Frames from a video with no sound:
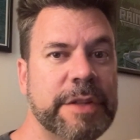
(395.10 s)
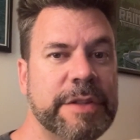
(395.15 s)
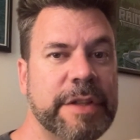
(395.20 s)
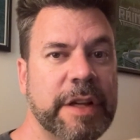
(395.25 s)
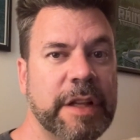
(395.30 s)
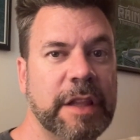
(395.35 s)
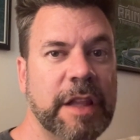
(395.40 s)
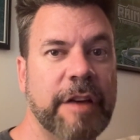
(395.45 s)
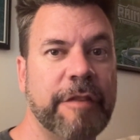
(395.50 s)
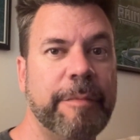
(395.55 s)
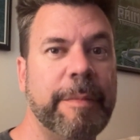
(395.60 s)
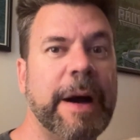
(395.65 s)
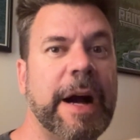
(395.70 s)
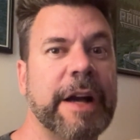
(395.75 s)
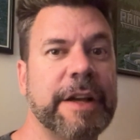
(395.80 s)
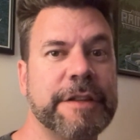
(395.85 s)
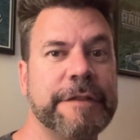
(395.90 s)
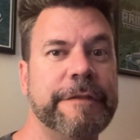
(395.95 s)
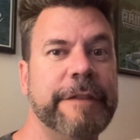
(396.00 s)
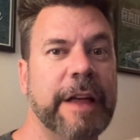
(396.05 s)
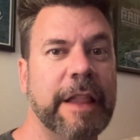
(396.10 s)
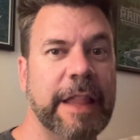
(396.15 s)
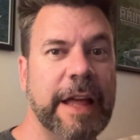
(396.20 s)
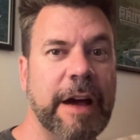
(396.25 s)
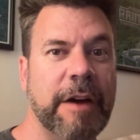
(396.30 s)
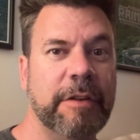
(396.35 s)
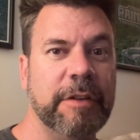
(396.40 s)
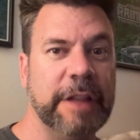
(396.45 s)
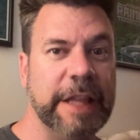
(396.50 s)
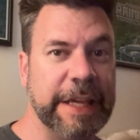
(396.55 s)
the glove box fell
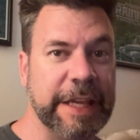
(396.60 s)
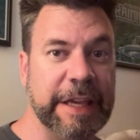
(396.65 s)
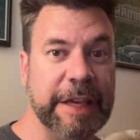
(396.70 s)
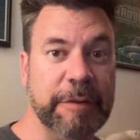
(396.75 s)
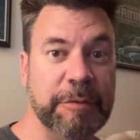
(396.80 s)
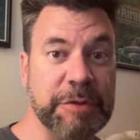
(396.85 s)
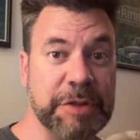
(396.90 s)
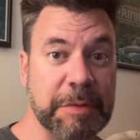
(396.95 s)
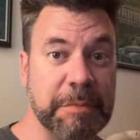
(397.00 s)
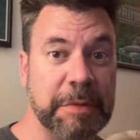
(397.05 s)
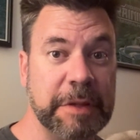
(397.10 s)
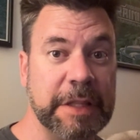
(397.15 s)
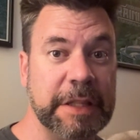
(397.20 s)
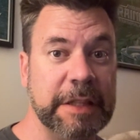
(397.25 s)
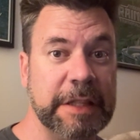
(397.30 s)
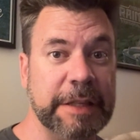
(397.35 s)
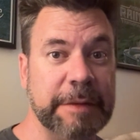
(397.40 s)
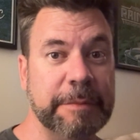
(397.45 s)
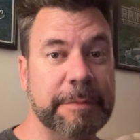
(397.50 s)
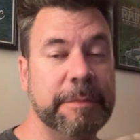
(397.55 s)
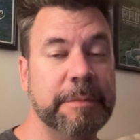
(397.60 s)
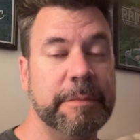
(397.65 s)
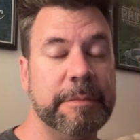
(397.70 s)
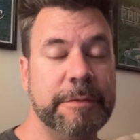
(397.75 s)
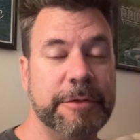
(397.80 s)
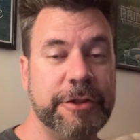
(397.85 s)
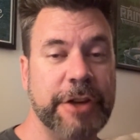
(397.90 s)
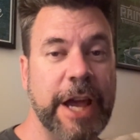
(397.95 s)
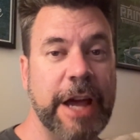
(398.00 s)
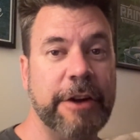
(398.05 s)
out. Like, it was completely
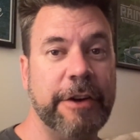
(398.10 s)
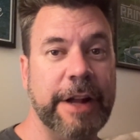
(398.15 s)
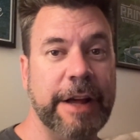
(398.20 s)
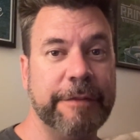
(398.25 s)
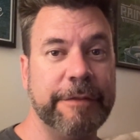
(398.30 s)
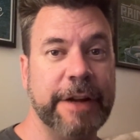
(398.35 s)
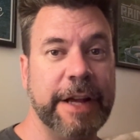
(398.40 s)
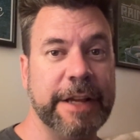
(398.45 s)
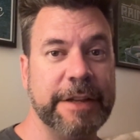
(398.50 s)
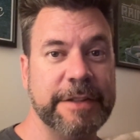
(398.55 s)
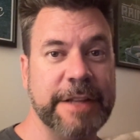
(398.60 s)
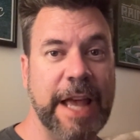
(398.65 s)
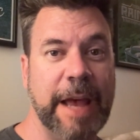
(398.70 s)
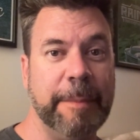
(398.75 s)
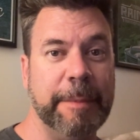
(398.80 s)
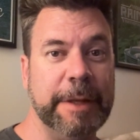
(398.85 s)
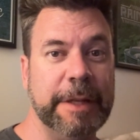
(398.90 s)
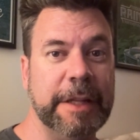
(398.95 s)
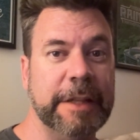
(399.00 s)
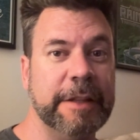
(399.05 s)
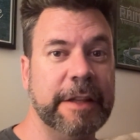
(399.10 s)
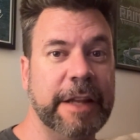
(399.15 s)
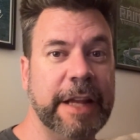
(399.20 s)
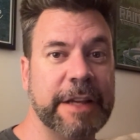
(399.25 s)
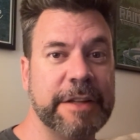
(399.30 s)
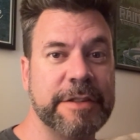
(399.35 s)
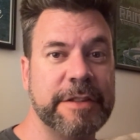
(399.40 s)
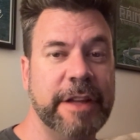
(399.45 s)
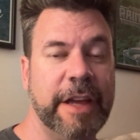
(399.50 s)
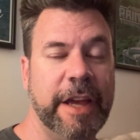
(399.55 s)
shattered after I examined it the
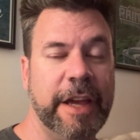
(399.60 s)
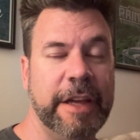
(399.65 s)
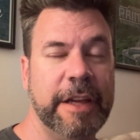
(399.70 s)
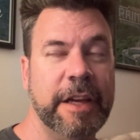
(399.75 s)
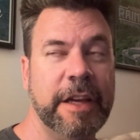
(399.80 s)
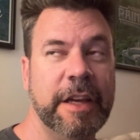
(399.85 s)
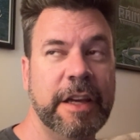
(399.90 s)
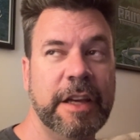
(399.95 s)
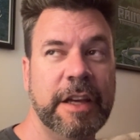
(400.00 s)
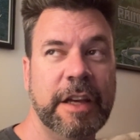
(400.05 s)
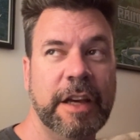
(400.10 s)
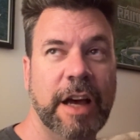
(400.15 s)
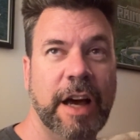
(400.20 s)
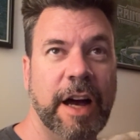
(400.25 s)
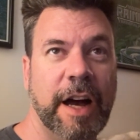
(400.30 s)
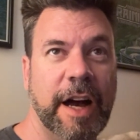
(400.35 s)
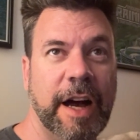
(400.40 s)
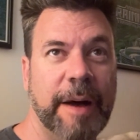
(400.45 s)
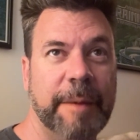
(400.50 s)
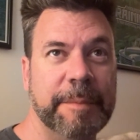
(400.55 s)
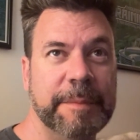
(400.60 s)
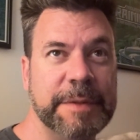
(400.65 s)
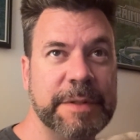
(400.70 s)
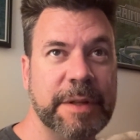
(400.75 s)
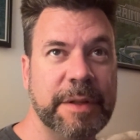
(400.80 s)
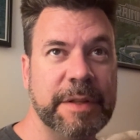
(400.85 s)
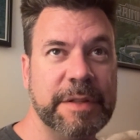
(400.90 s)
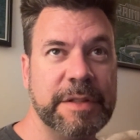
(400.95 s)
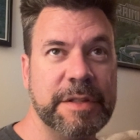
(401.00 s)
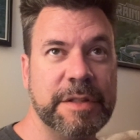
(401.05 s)
next day.
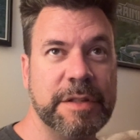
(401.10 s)
So this is